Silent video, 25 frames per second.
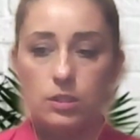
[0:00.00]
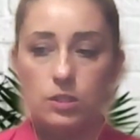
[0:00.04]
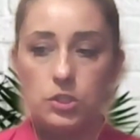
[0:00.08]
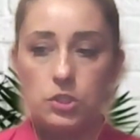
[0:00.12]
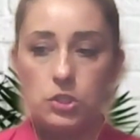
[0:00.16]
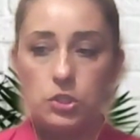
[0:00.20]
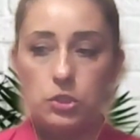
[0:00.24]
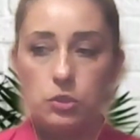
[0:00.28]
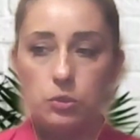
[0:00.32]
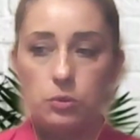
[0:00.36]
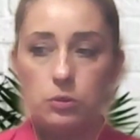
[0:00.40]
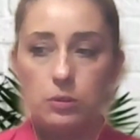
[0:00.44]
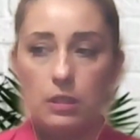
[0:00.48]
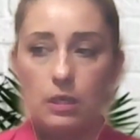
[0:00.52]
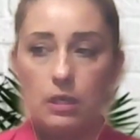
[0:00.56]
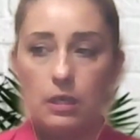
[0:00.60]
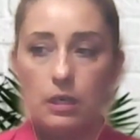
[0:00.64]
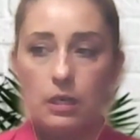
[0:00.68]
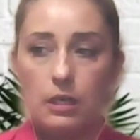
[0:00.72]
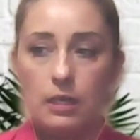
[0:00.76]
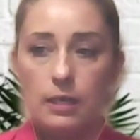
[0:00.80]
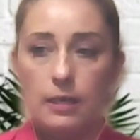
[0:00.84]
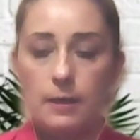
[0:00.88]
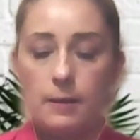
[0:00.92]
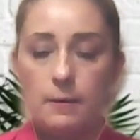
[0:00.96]
to
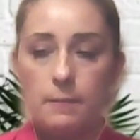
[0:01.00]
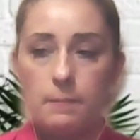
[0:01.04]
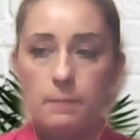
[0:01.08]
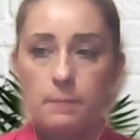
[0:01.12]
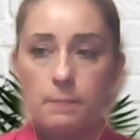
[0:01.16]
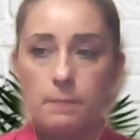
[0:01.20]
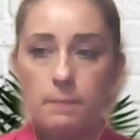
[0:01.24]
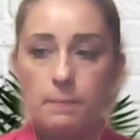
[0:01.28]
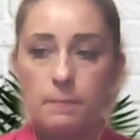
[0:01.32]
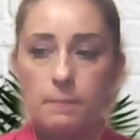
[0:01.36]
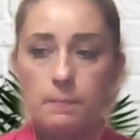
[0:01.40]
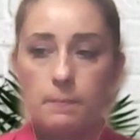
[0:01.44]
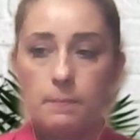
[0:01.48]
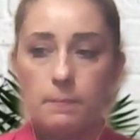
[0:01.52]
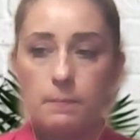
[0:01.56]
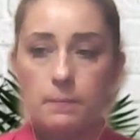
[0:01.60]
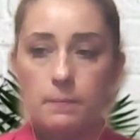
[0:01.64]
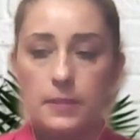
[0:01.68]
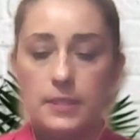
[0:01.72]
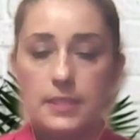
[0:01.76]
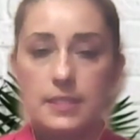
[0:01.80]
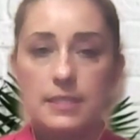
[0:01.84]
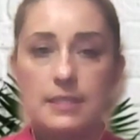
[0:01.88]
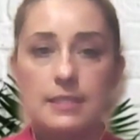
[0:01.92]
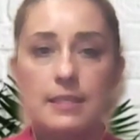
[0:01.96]
the
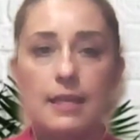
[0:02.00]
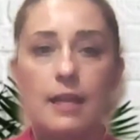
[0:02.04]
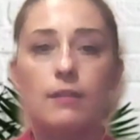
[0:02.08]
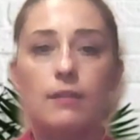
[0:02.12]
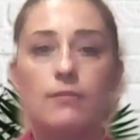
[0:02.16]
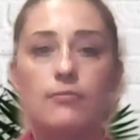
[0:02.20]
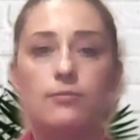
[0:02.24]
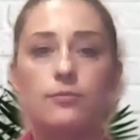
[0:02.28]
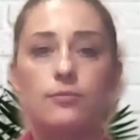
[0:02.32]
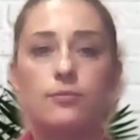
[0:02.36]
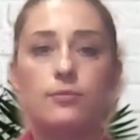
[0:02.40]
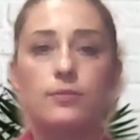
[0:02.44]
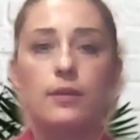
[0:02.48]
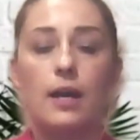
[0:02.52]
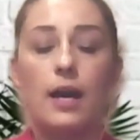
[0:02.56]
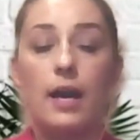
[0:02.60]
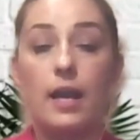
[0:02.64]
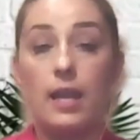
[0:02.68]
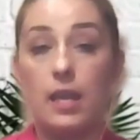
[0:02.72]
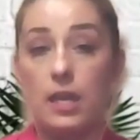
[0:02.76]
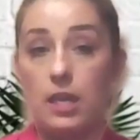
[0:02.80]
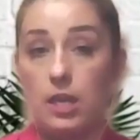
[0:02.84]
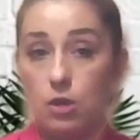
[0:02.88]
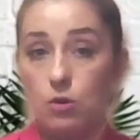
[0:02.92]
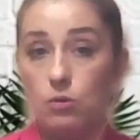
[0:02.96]
self I
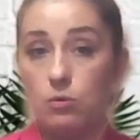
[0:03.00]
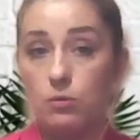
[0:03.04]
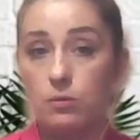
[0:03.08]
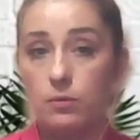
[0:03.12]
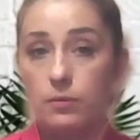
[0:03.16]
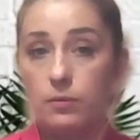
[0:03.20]
knew.